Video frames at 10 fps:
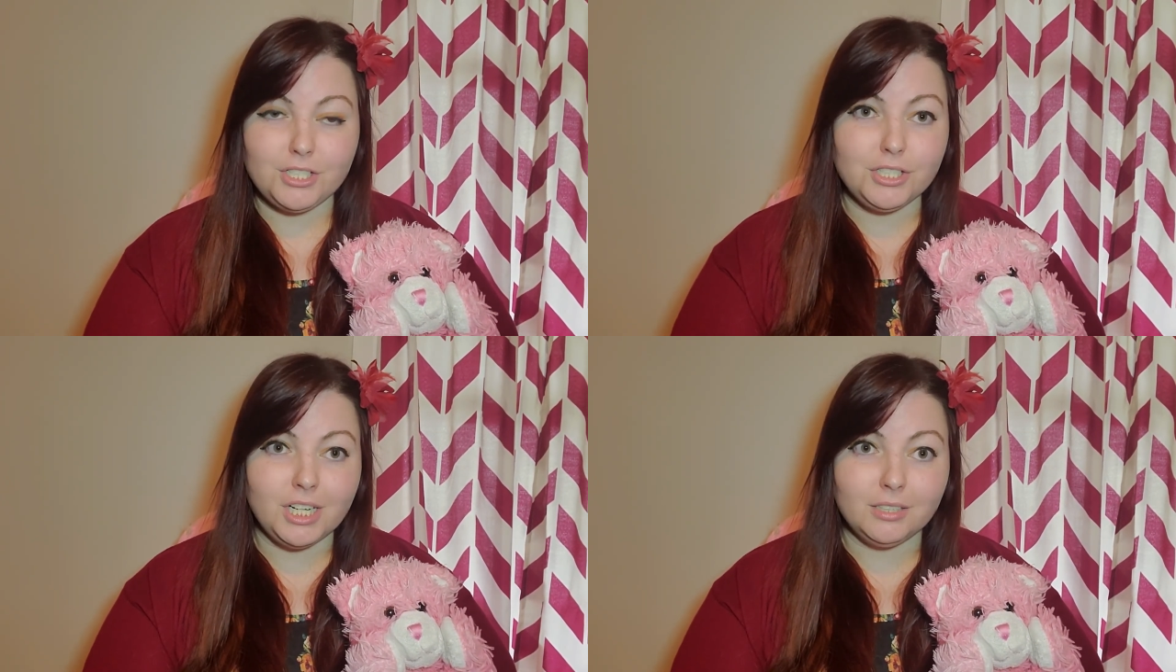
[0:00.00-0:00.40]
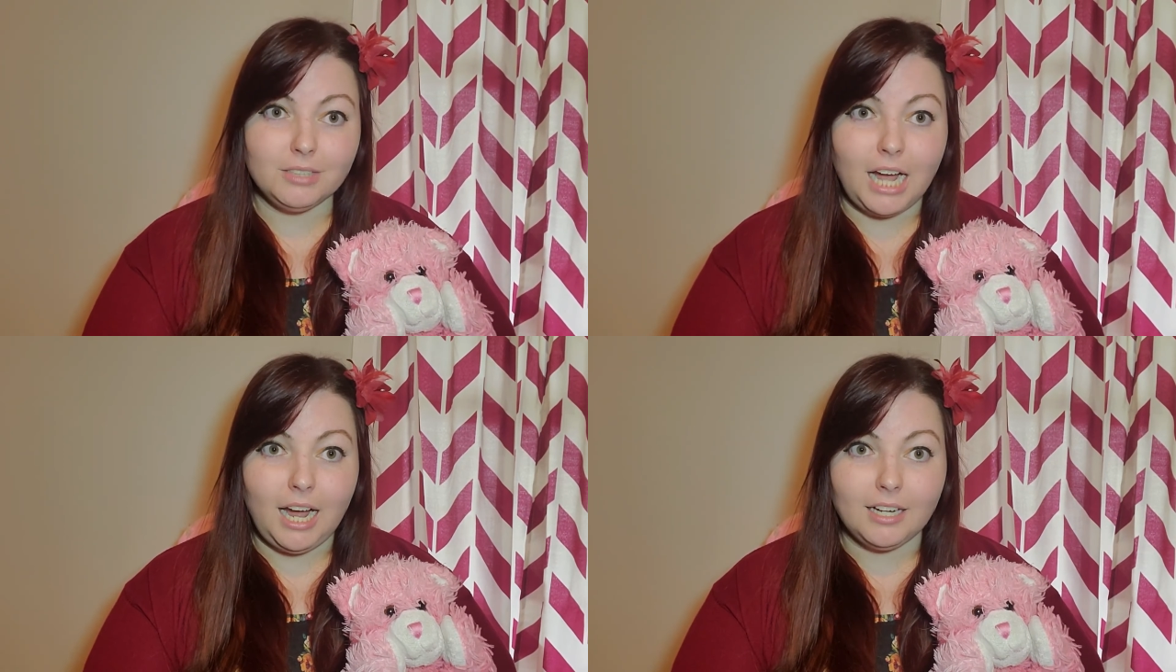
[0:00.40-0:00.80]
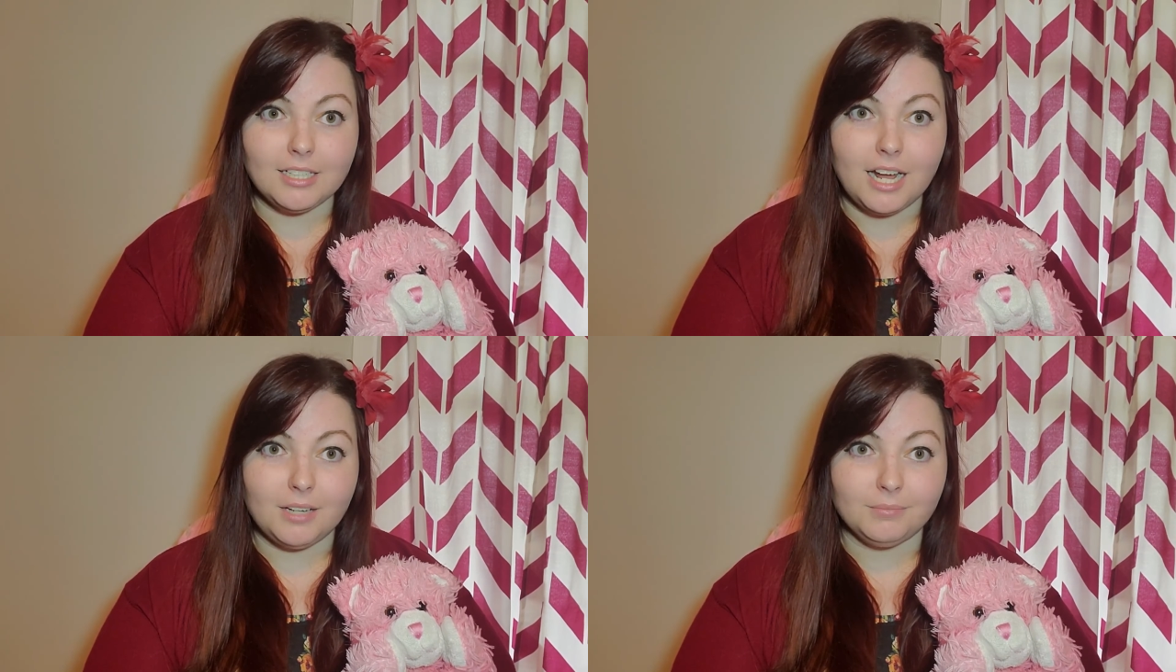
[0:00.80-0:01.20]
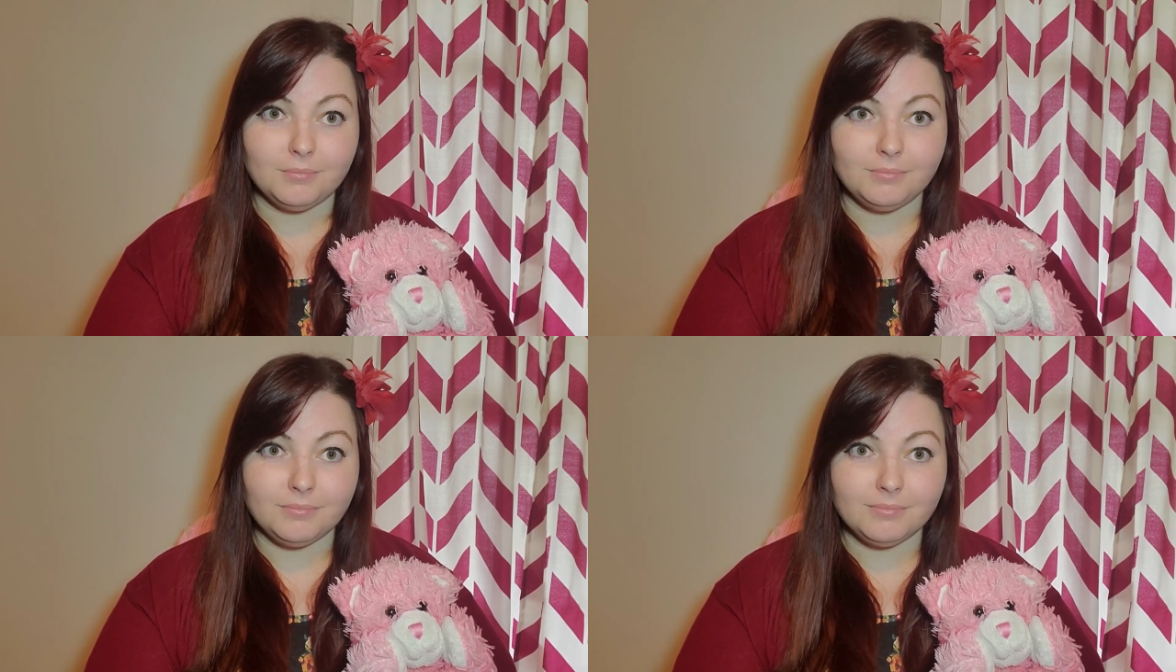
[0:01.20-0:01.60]
know that
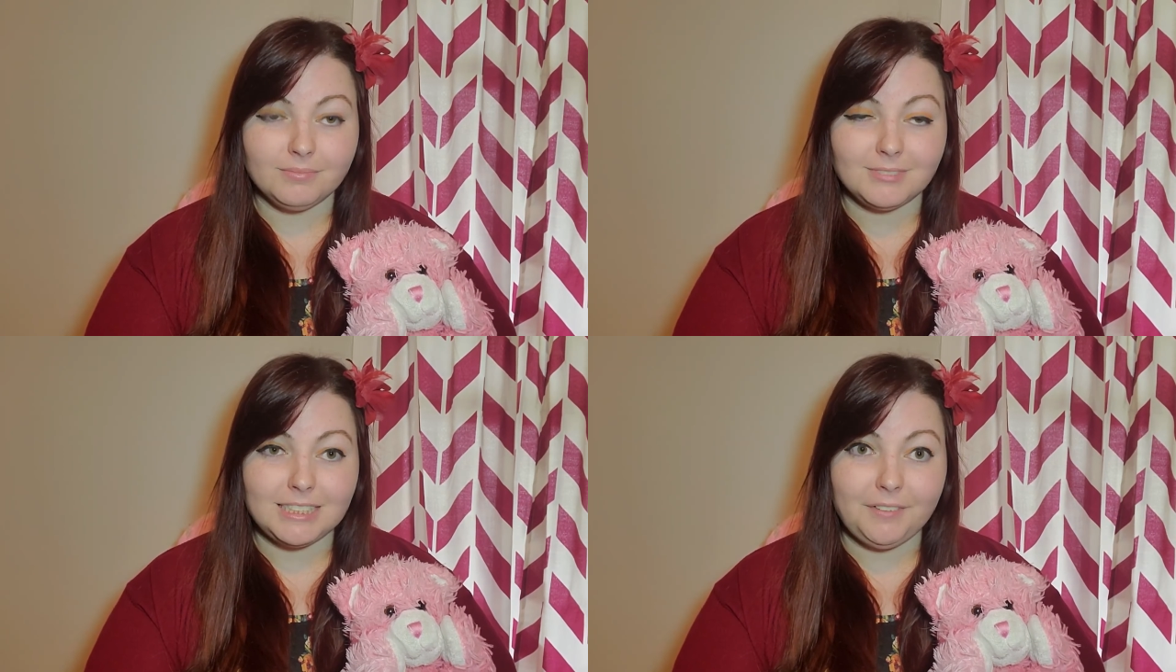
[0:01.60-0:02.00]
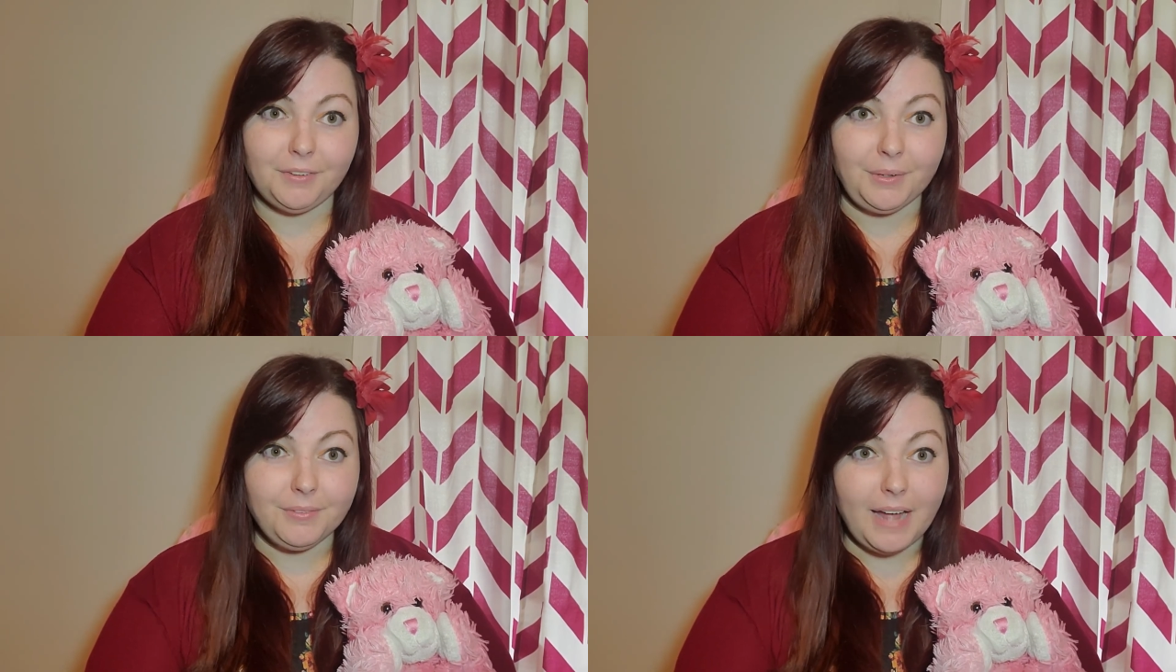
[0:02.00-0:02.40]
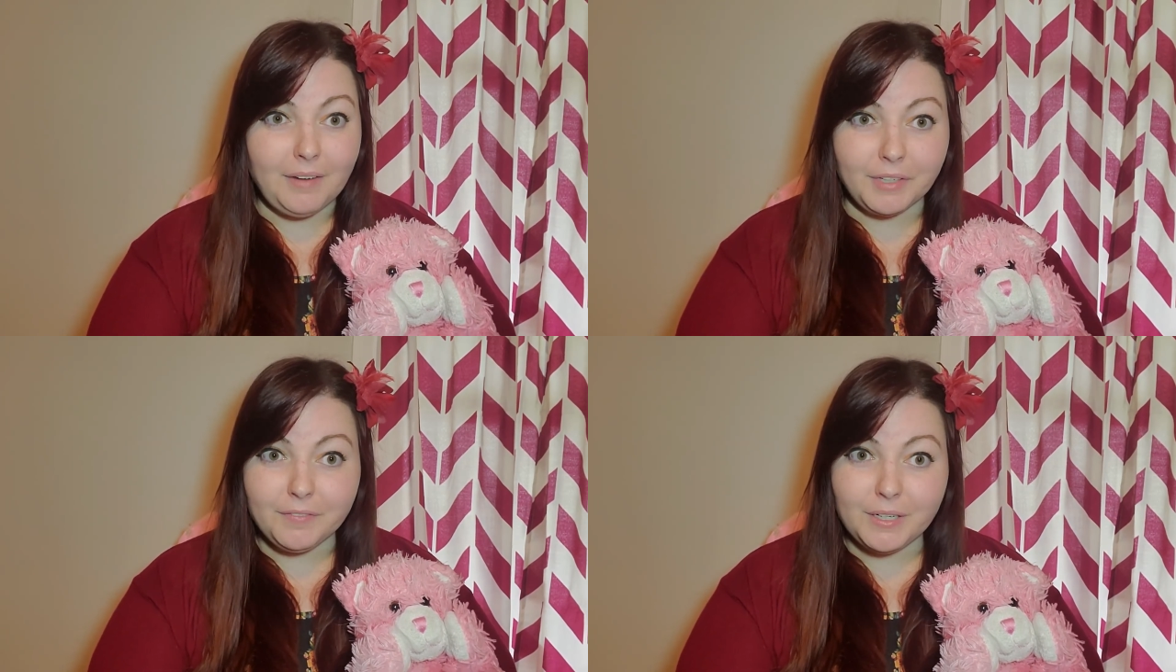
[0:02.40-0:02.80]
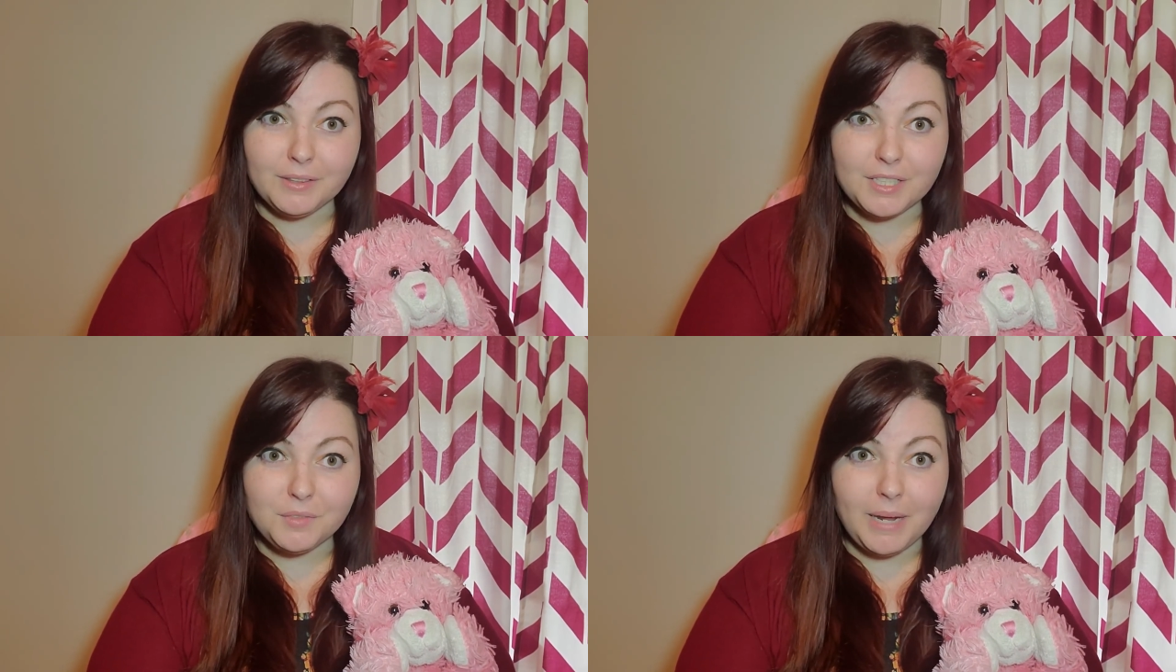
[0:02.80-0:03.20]
if you've ever
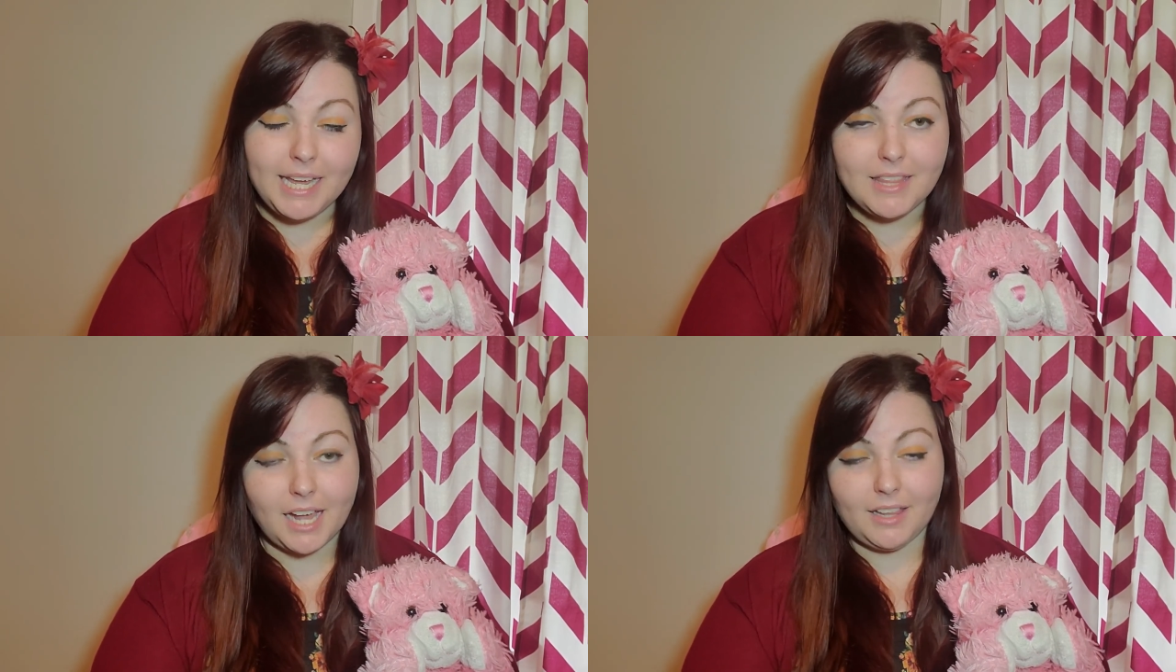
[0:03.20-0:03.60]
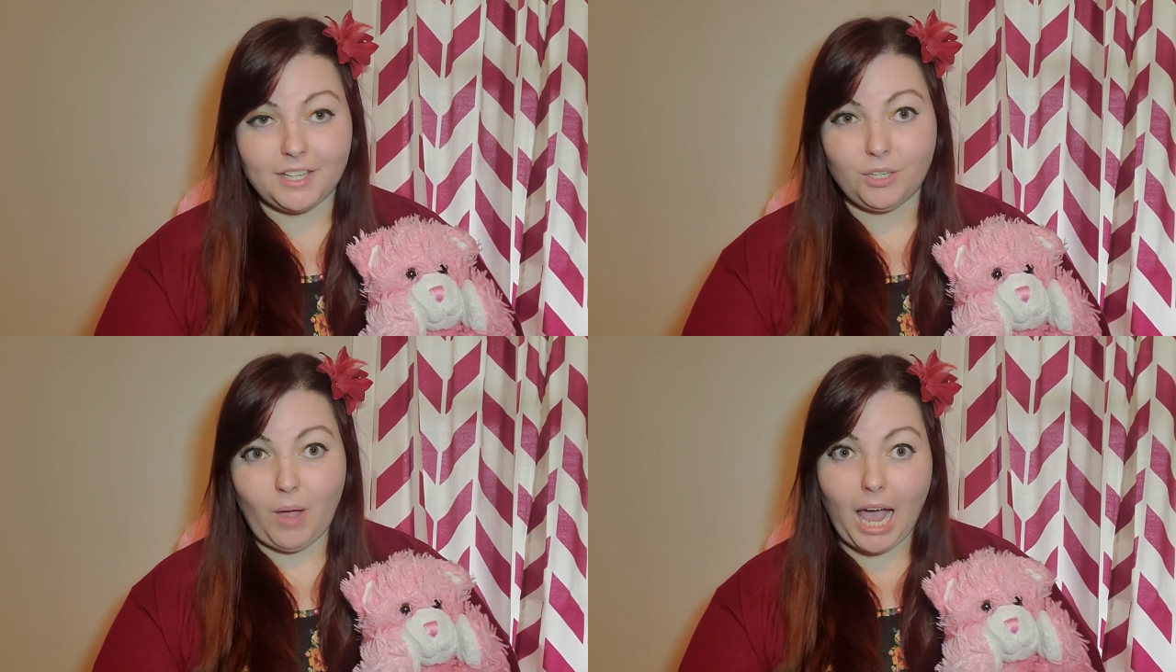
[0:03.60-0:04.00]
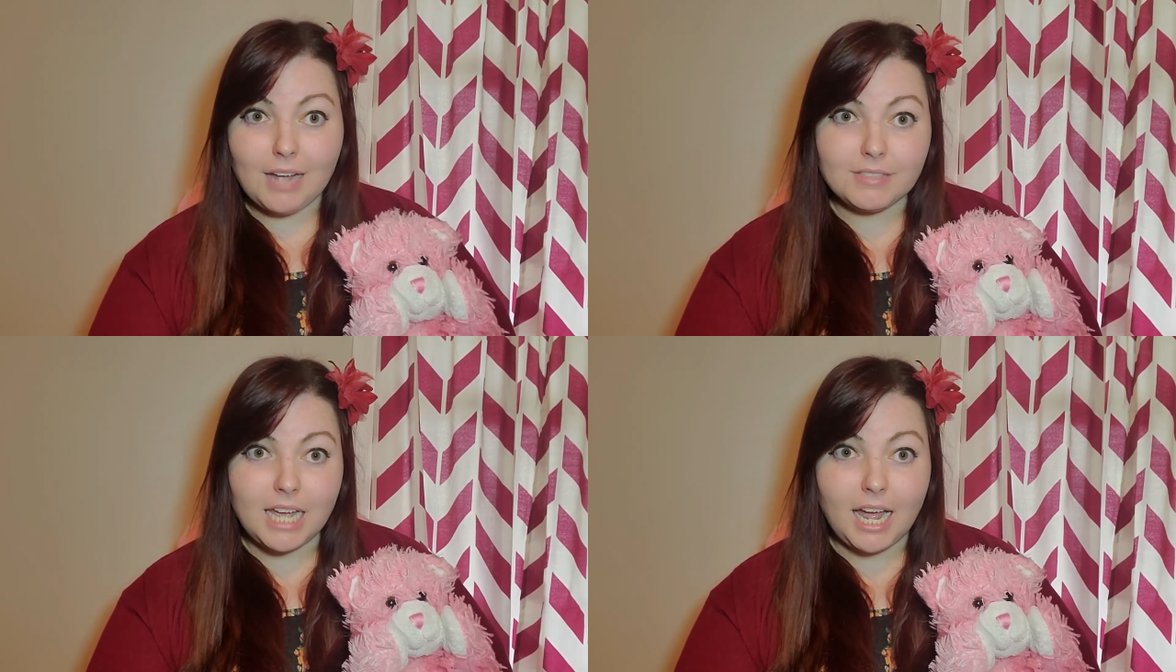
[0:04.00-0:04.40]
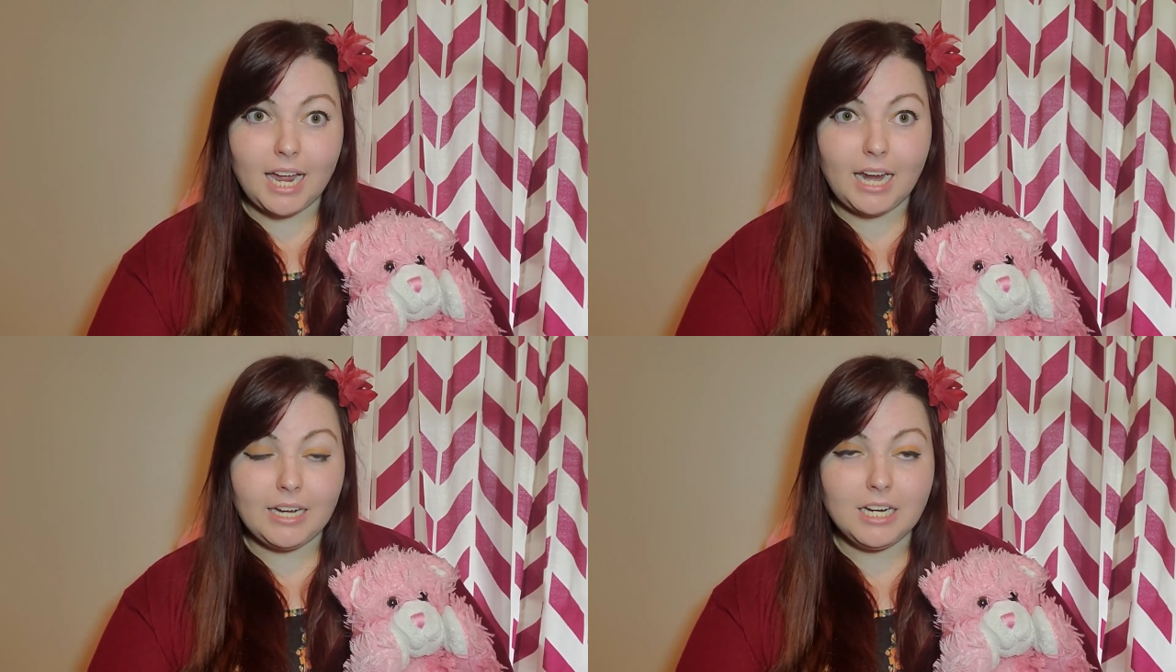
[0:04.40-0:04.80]
felt this way, that like you have to
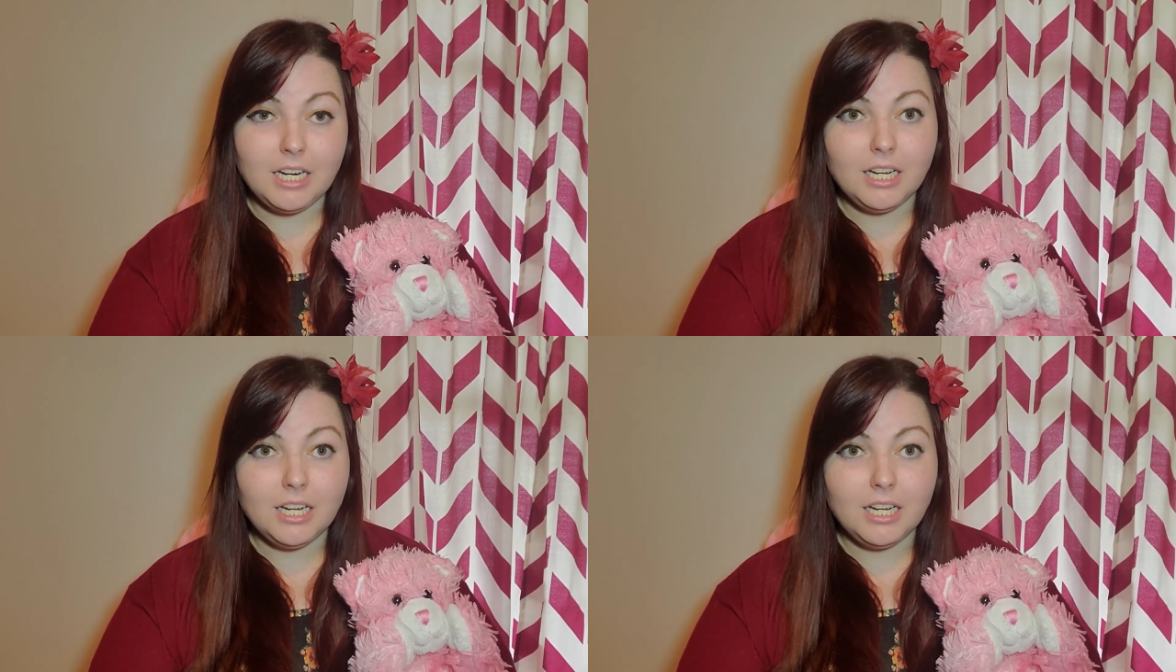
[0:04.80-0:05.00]
hide